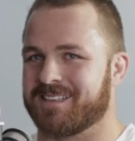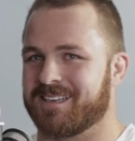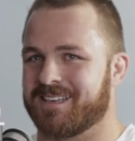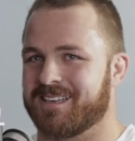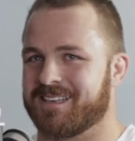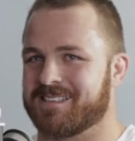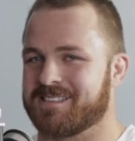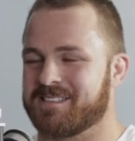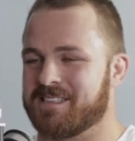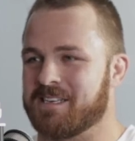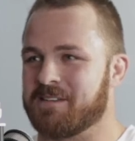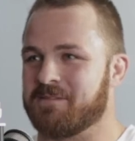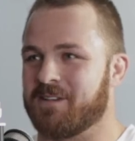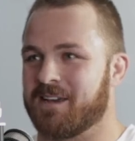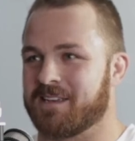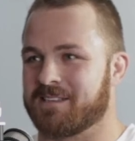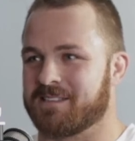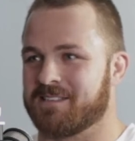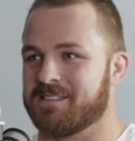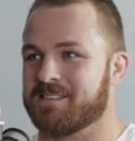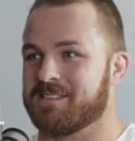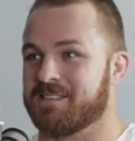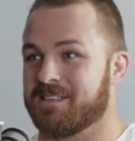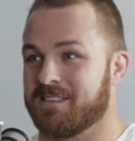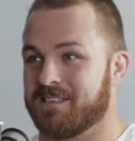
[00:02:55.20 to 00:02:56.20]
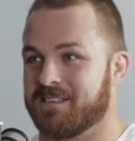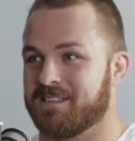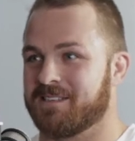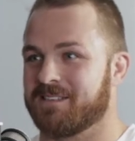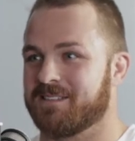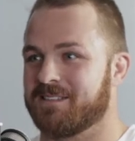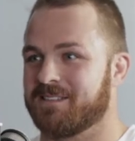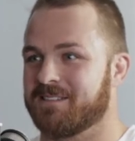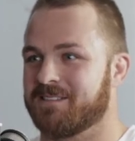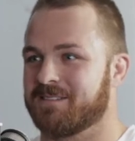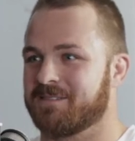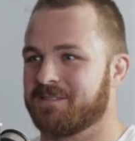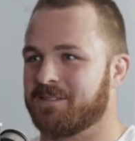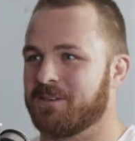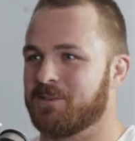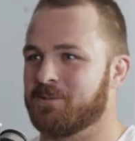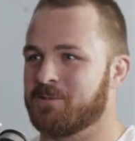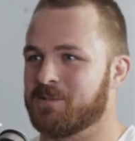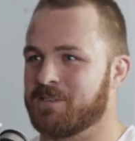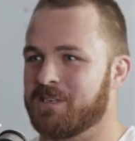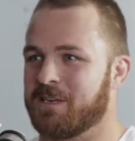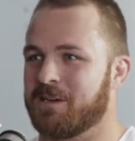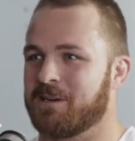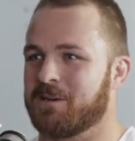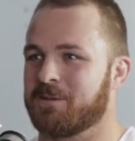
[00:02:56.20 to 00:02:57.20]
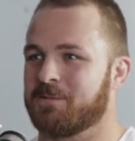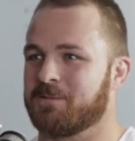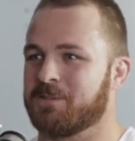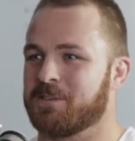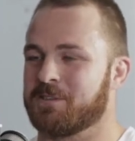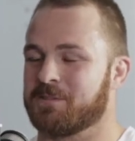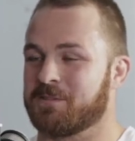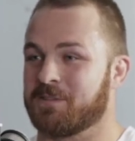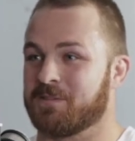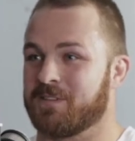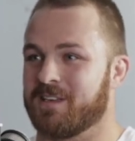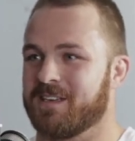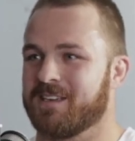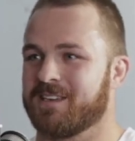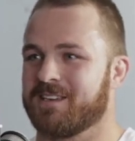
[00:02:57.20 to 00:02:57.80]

Steve Axtens, who was our first 15